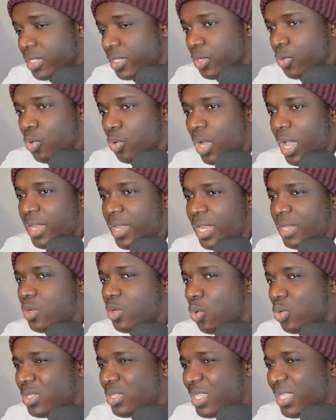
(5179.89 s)
I
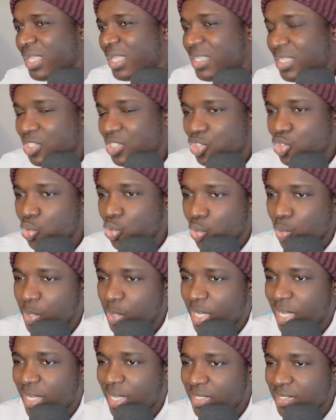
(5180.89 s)
don't think that is true,
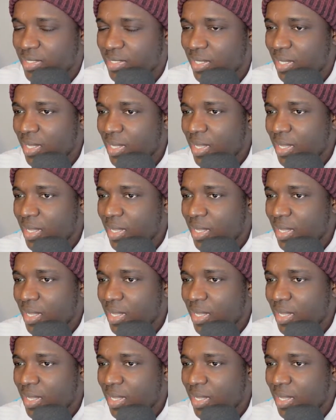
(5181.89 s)
because